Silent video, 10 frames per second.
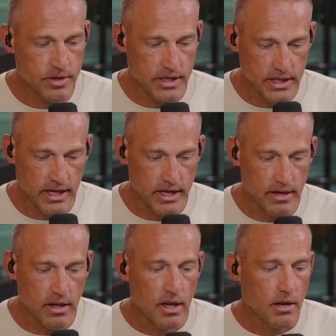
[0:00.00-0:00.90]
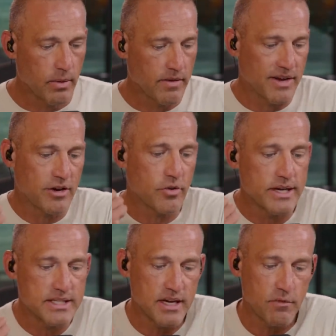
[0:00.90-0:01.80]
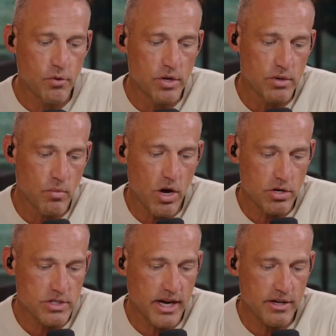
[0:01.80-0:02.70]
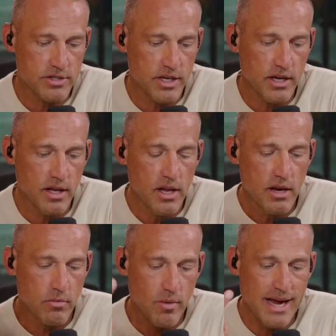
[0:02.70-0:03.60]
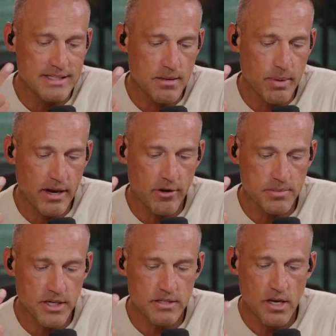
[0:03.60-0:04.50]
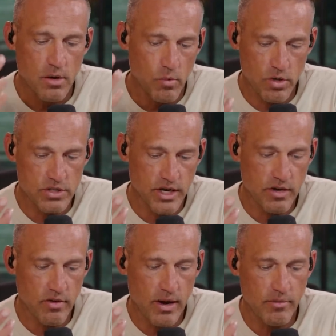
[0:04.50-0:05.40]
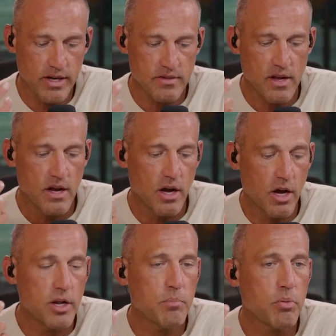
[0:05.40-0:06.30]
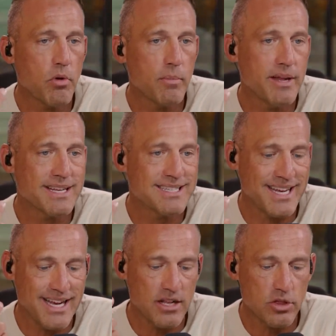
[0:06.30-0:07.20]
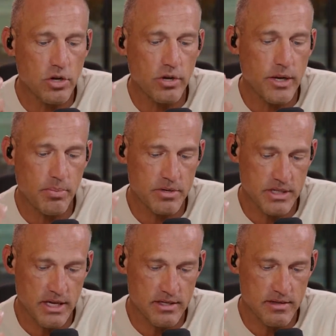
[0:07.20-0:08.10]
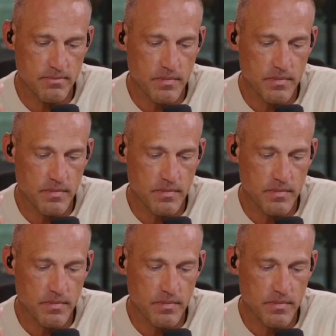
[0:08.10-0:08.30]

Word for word: get the idea. We have increasing food and water scarcity, rising bankruptcies, worsening crime rates, unemployment exceeding 30%.